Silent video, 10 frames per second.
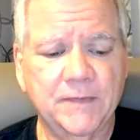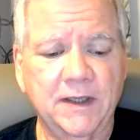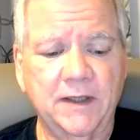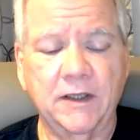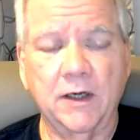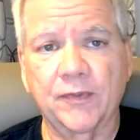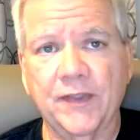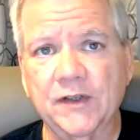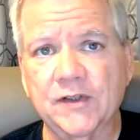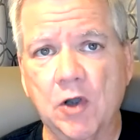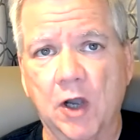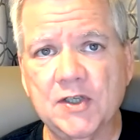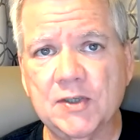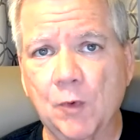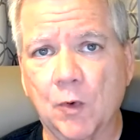You know, things
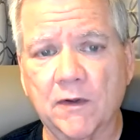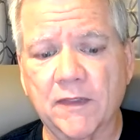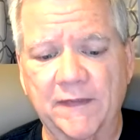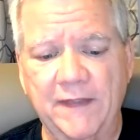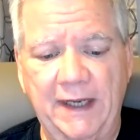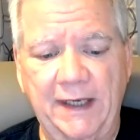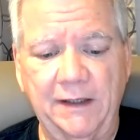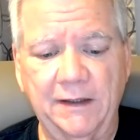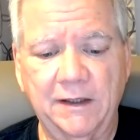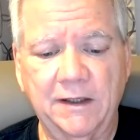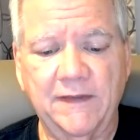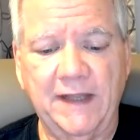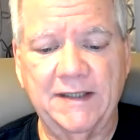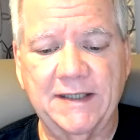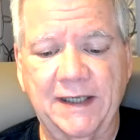cost more than they
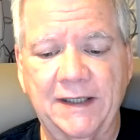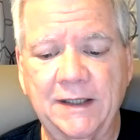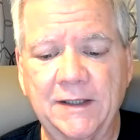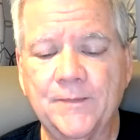did.